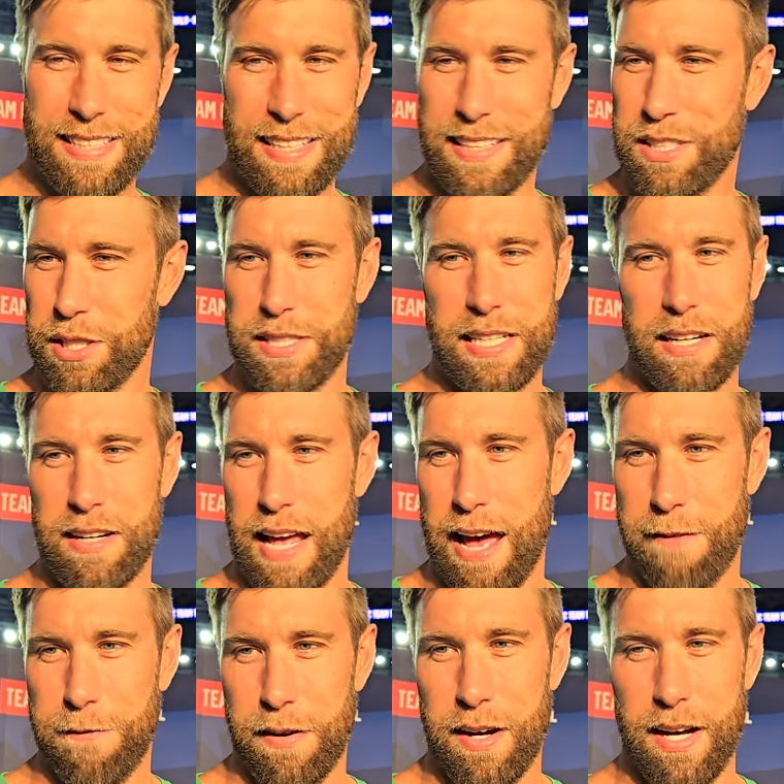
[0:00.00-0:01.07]
it's, it's just here to
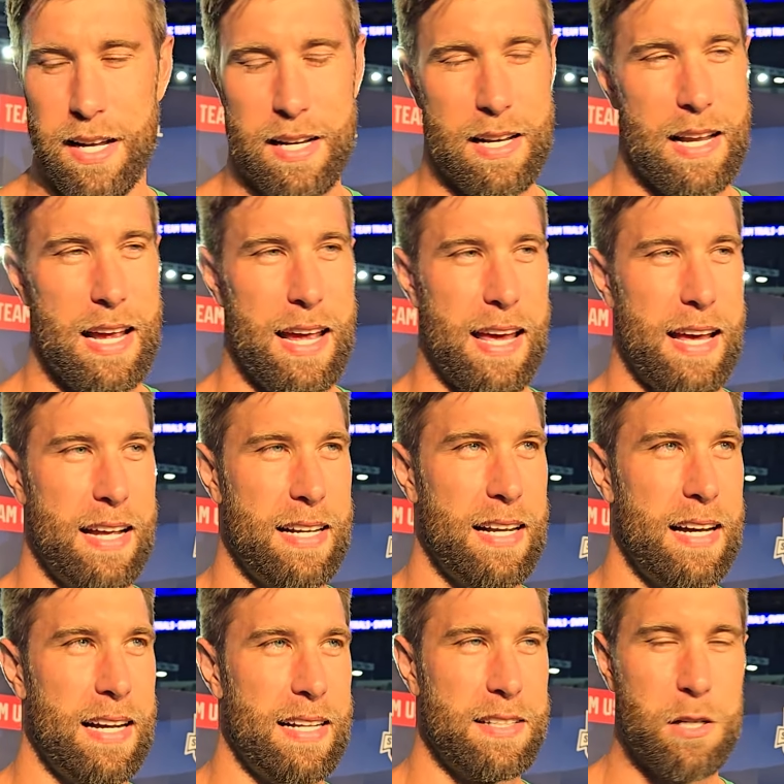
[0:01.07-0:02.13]
have fun,
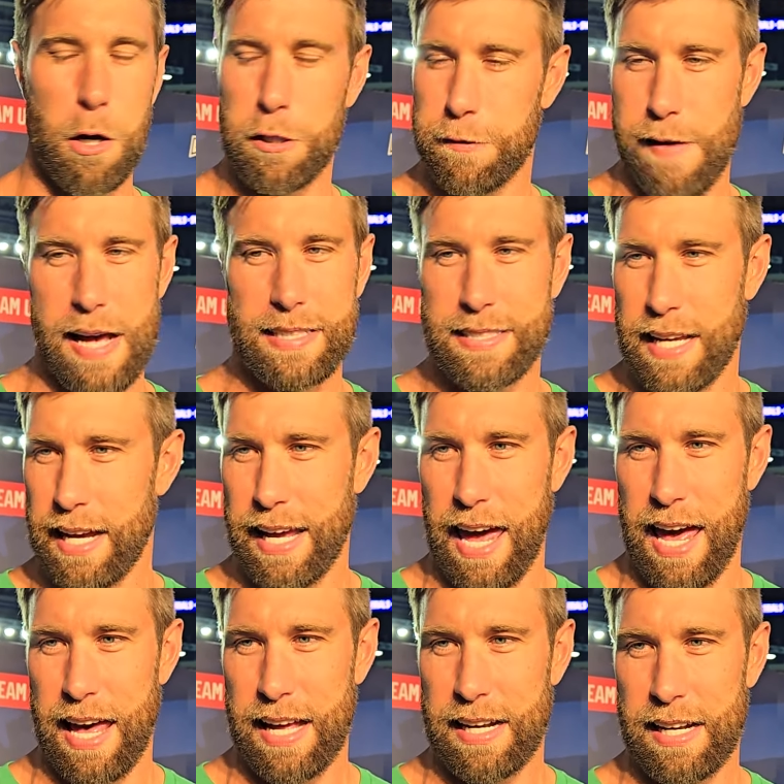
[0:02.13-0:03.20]
and uh, let's go as fast as I
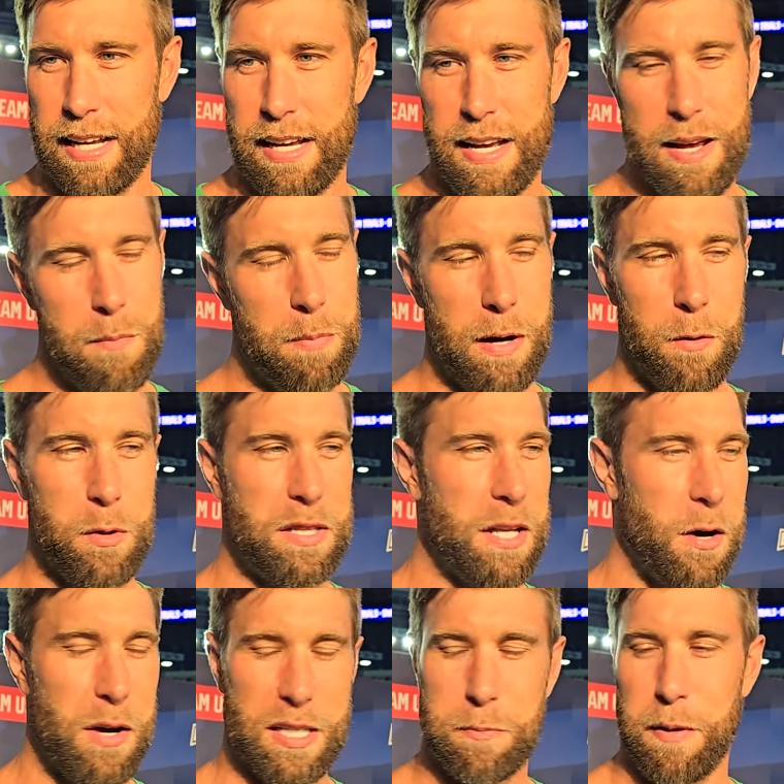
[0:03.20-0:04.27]
can, but with
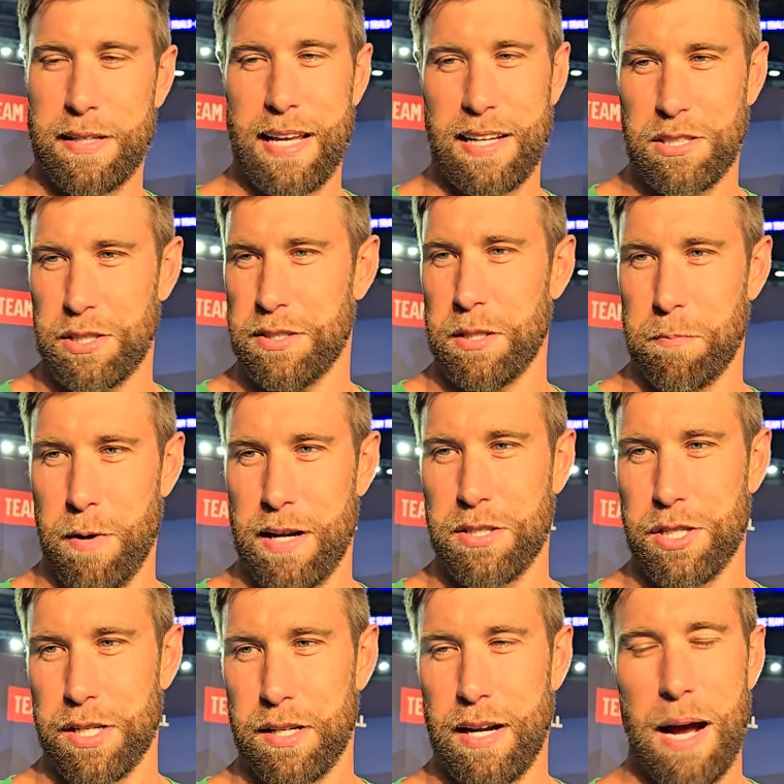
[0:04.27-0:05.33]
no expectations or
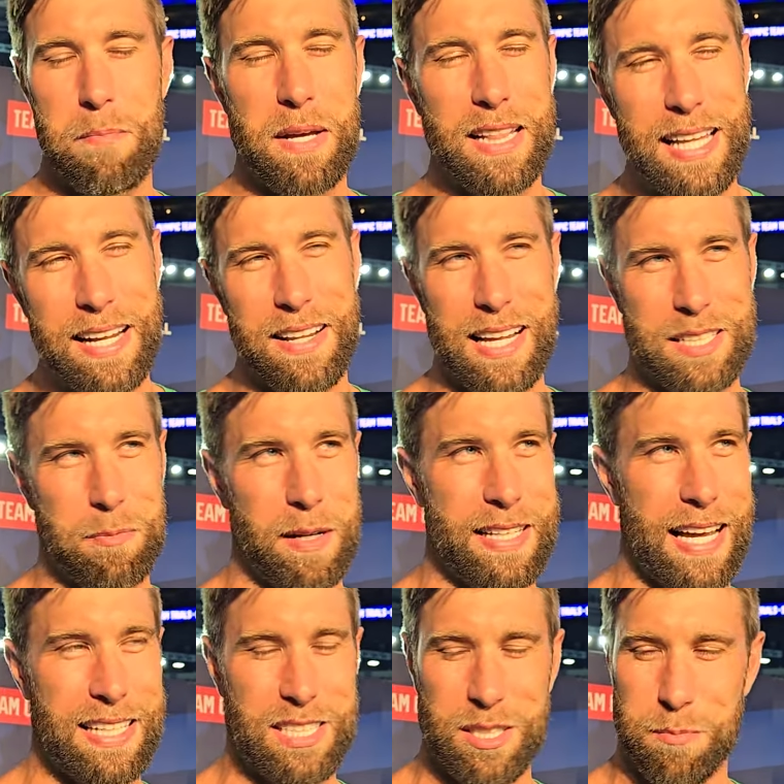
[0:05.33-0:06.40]
pressure. I mean, little
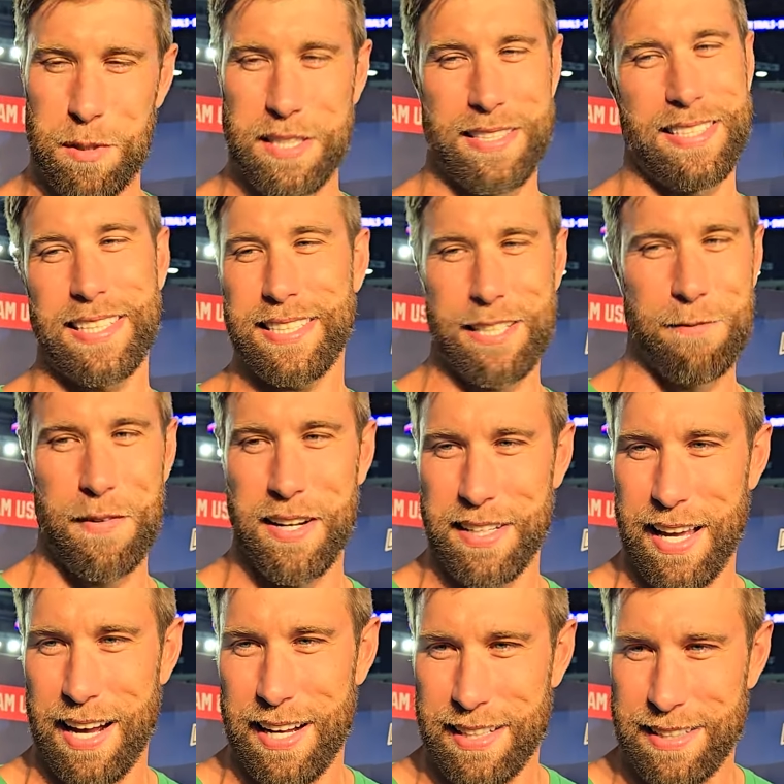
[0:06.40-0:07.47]
expectations, but just the
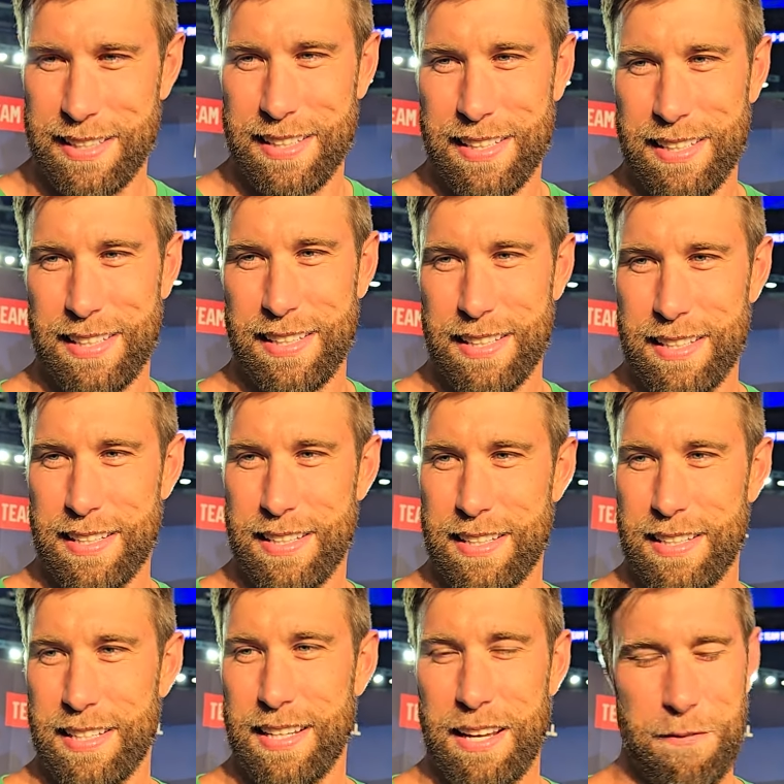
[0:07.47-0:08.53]
fun kind. Does that feel
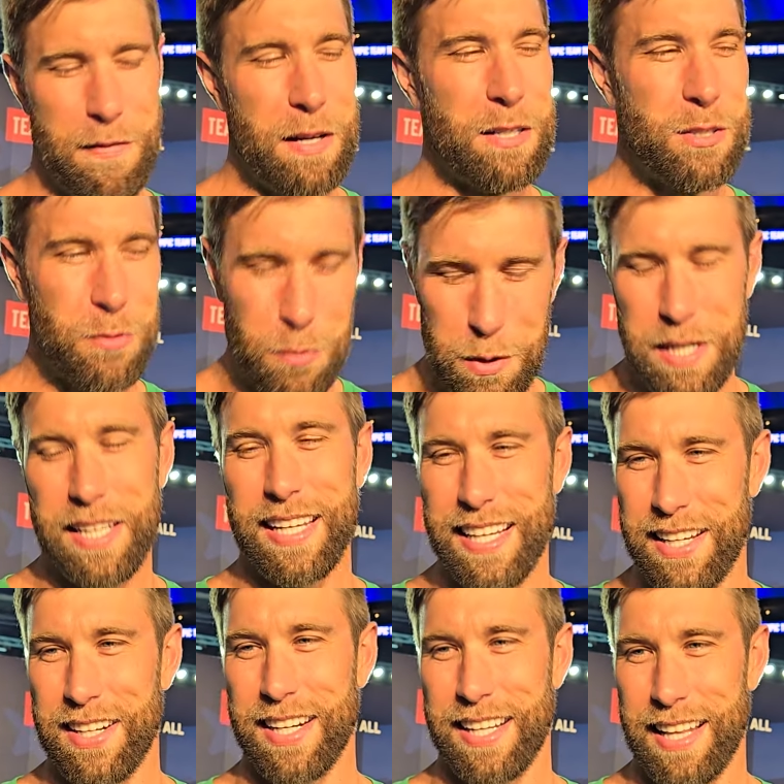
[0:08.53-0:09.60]
good to have? It feels
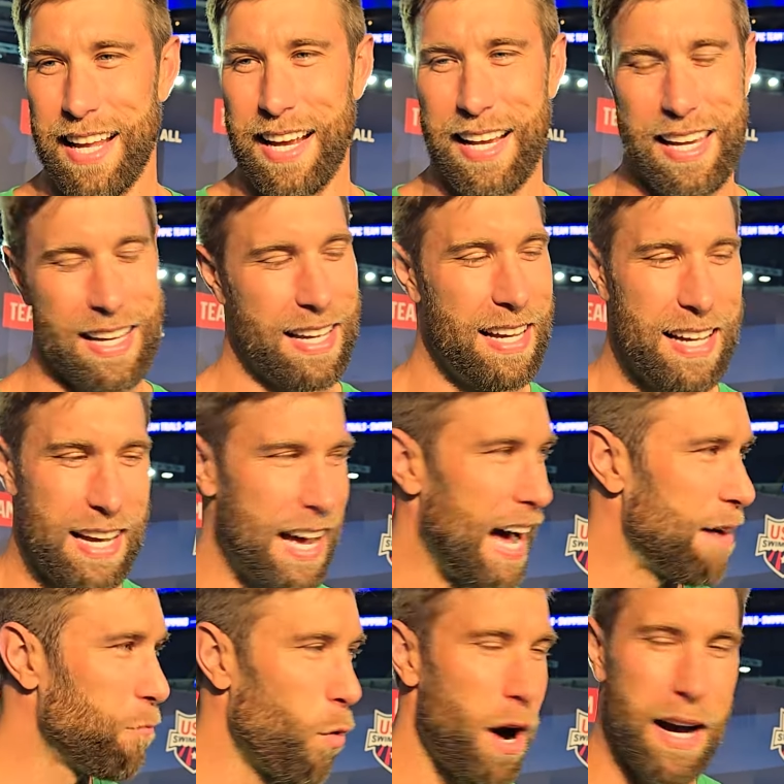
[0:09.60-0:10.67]
really good. Like
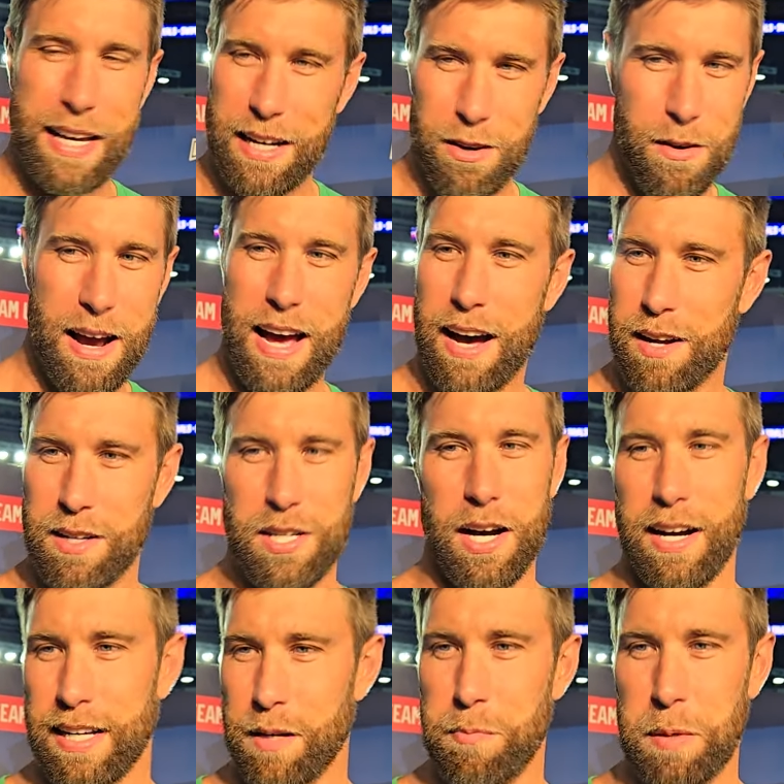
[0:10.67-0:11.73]
I'm walking around
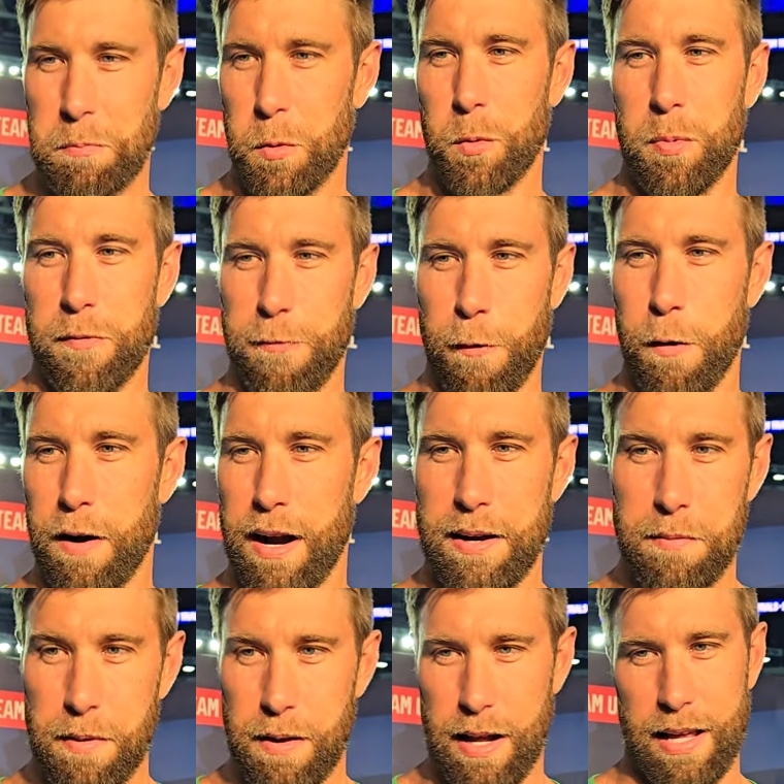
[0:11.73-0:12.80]
talking to people before I
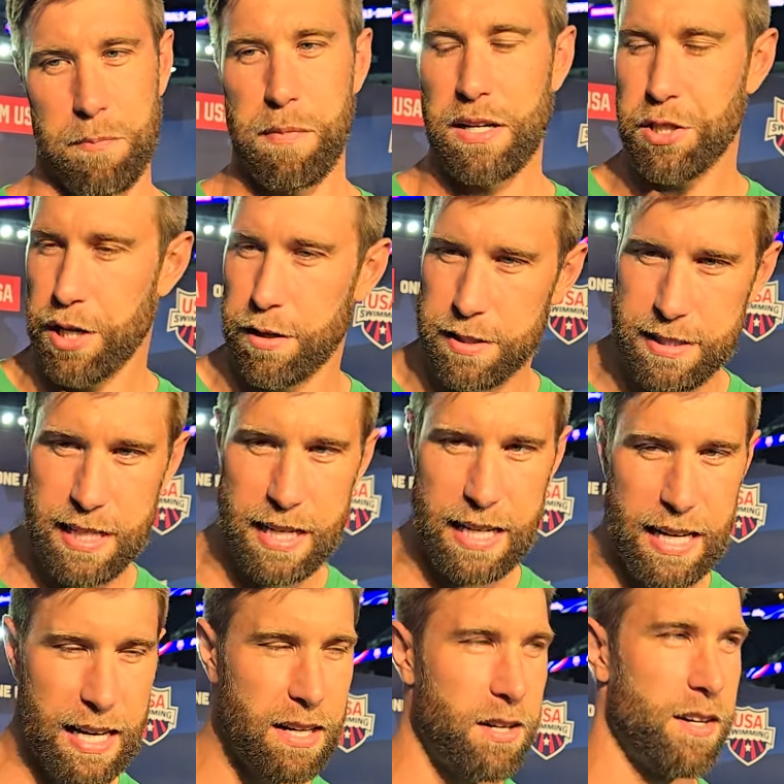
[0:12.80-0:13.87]
like make sure I was
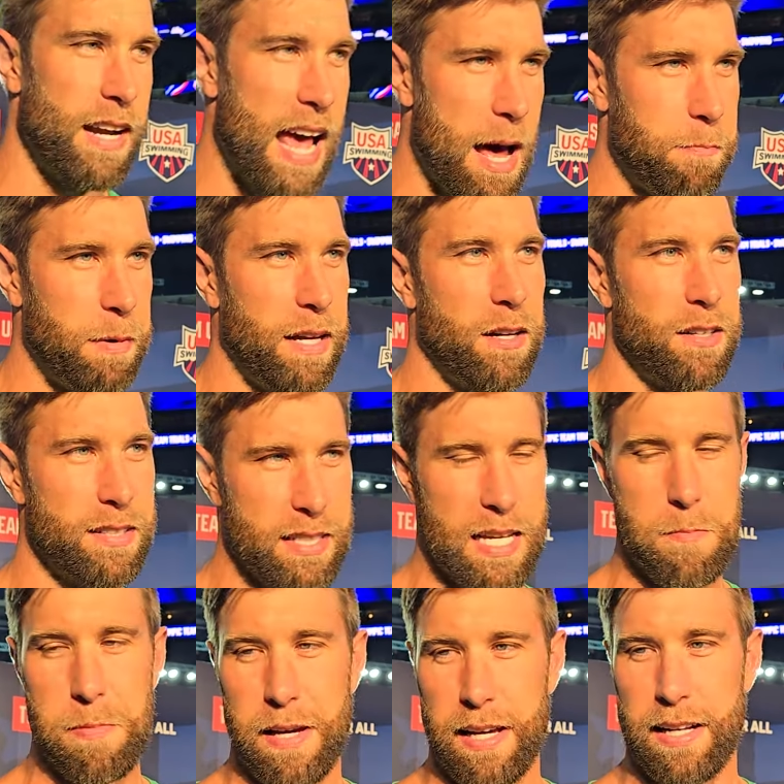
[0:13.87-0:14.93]
sitting or napping or
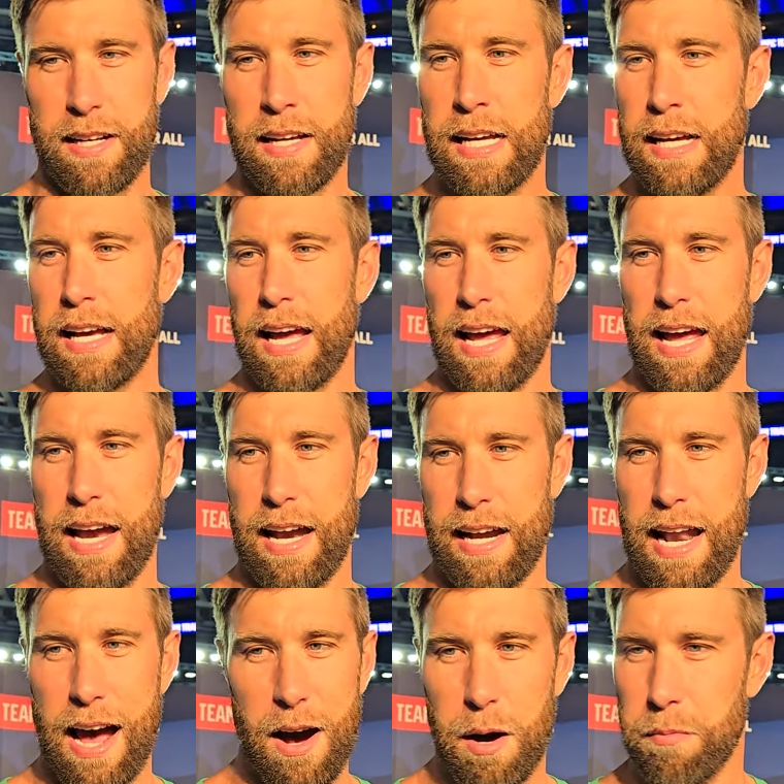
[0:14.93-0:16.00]
sleeping, and
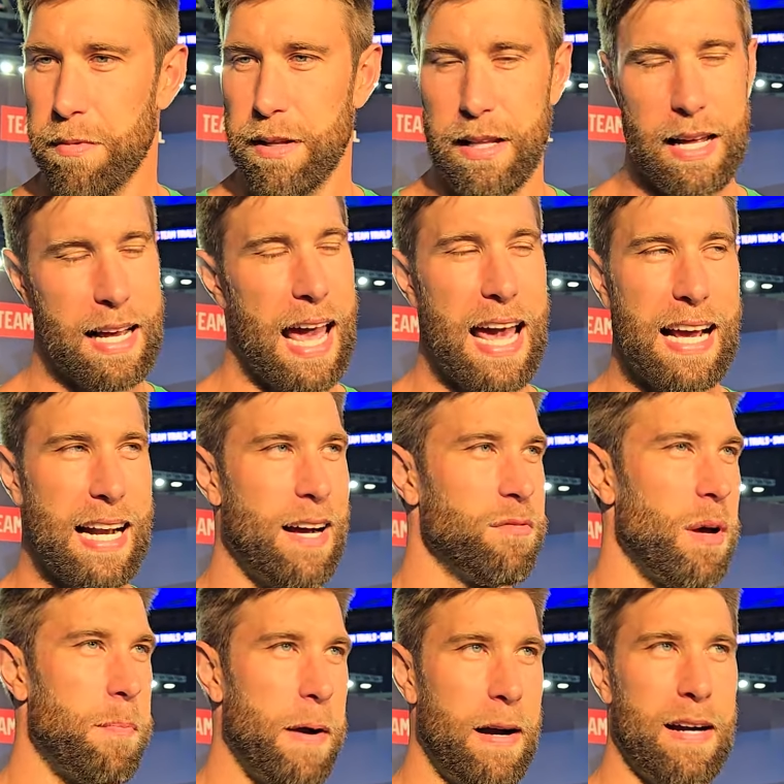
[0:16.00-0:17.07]
now I'm like hanging out
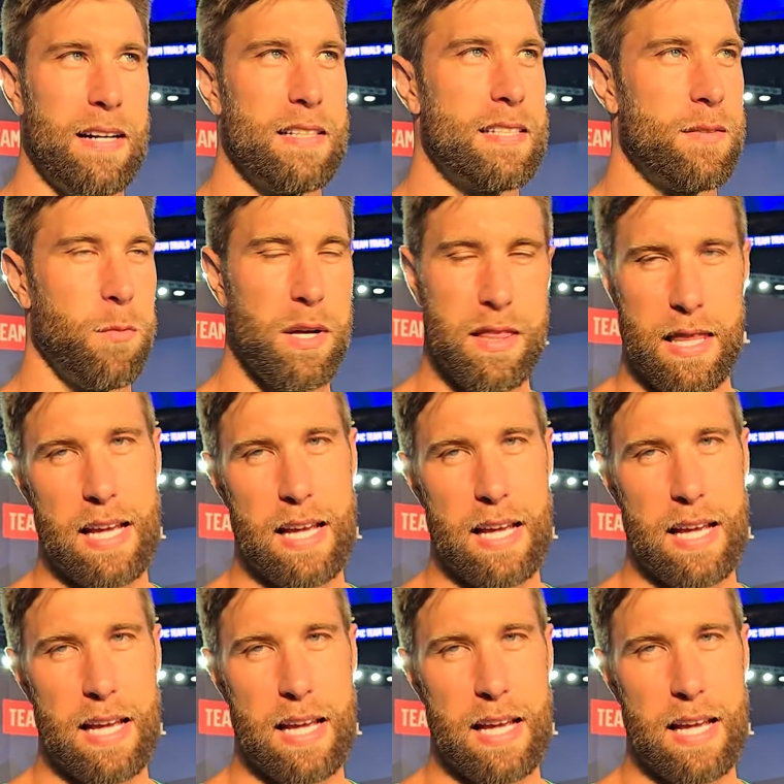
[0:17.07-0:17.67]
with my parents.